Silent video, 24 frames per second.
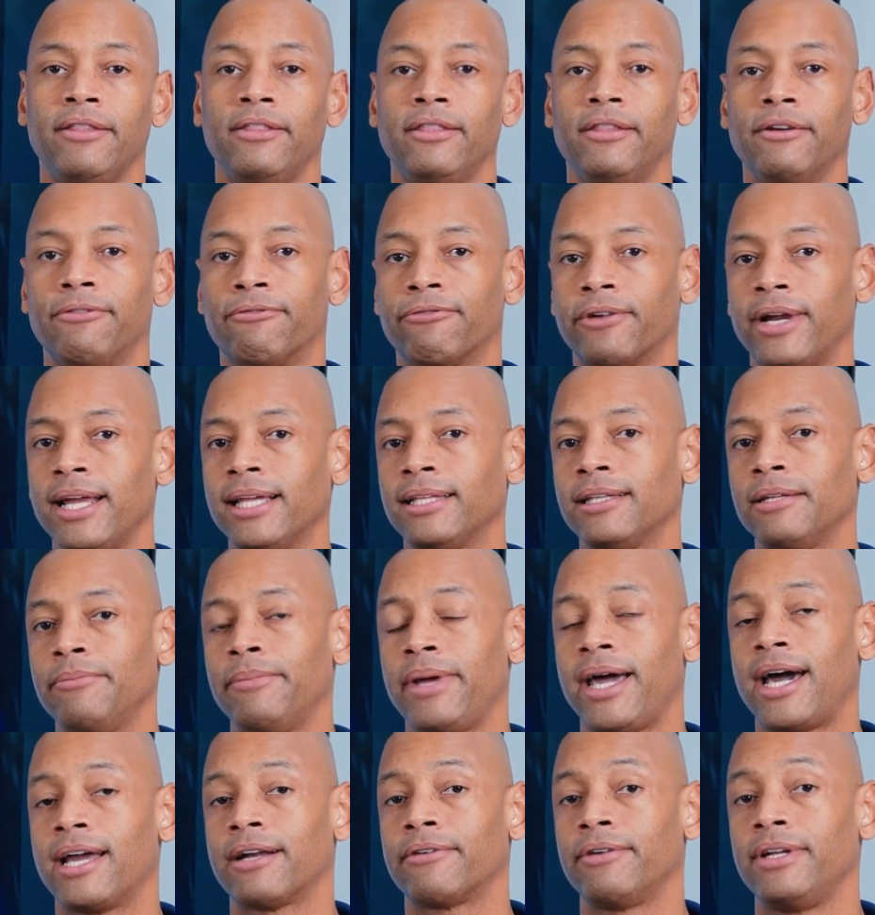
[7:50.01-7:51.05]
the Franklin
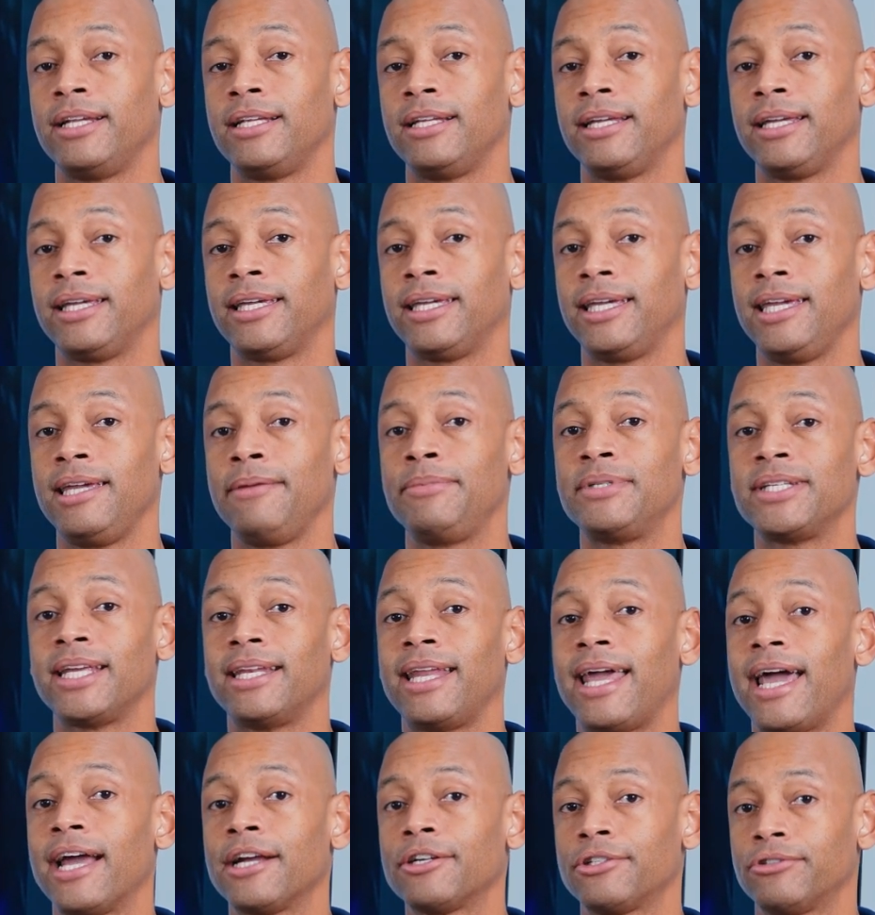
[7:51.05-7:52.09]
battery keeps an
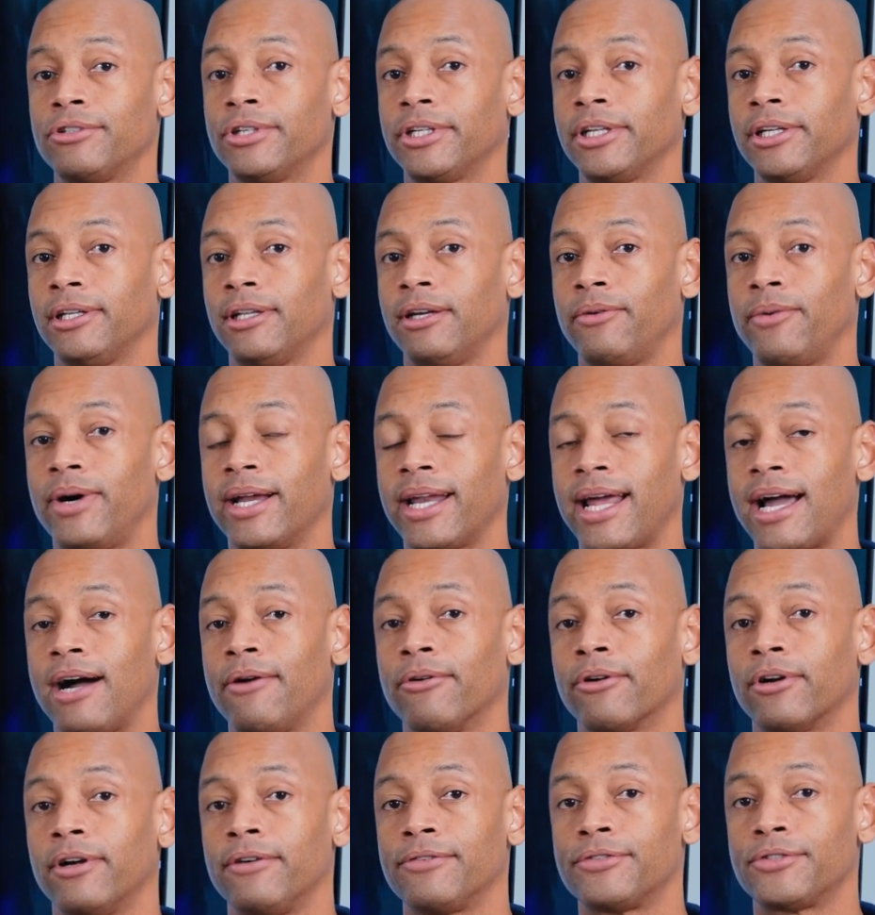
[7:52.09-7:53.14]
extra kilowatt
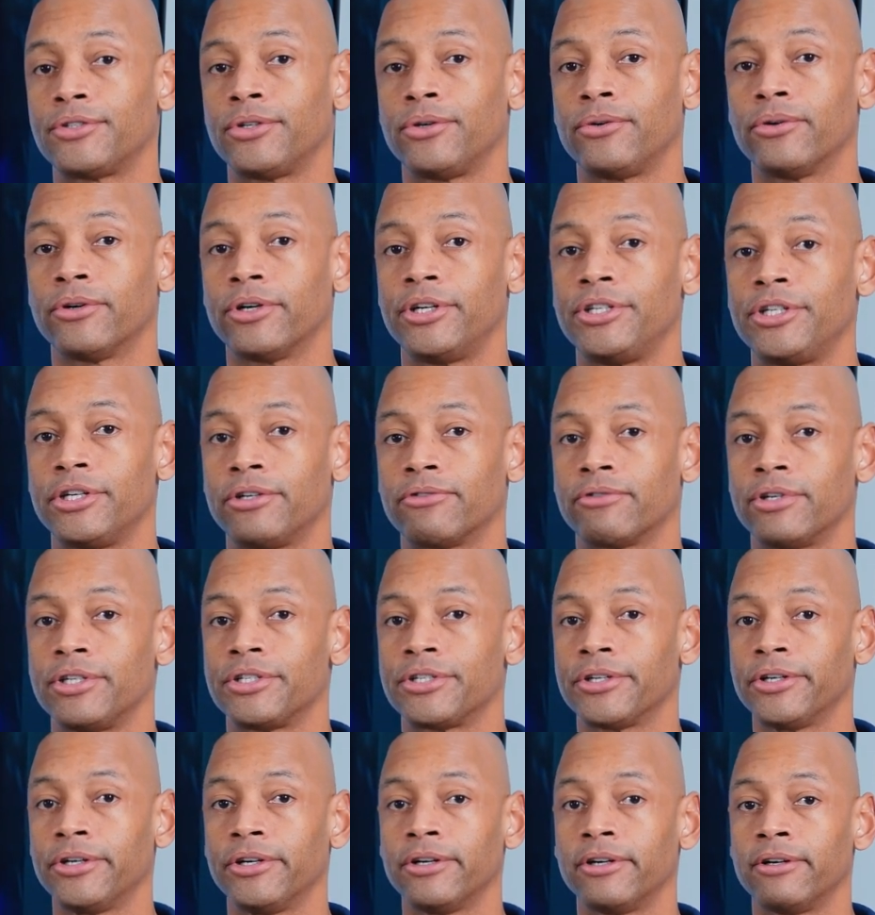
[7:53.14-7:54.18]
hour of storage in
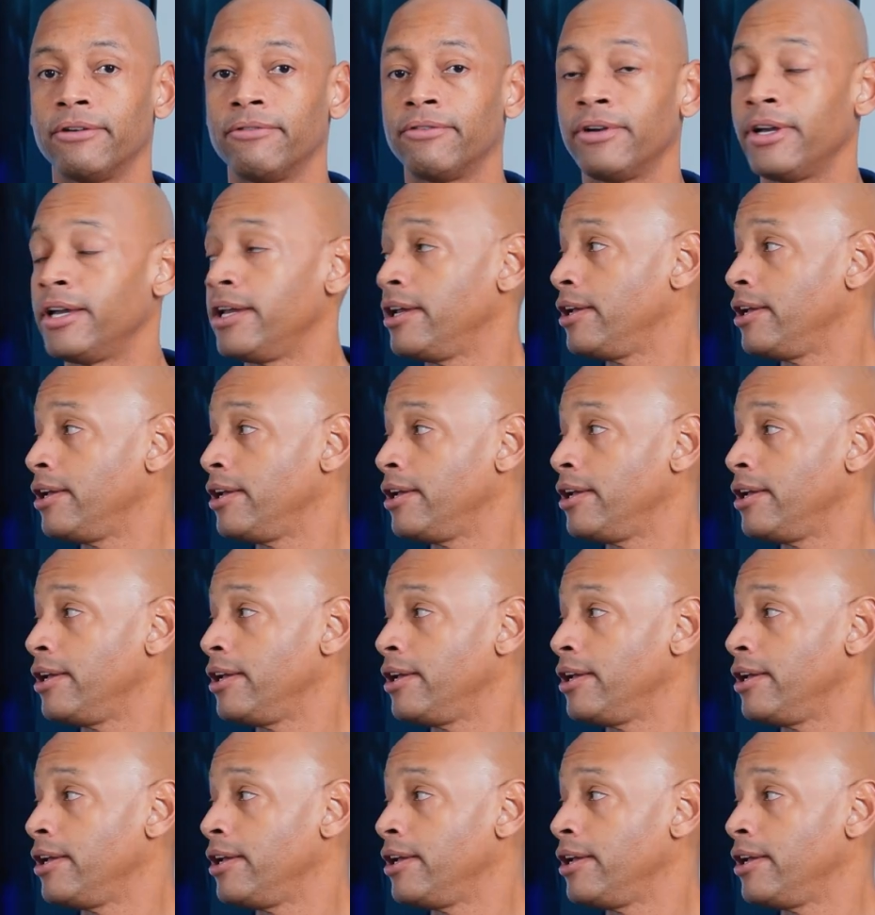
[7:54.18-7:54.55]
reserve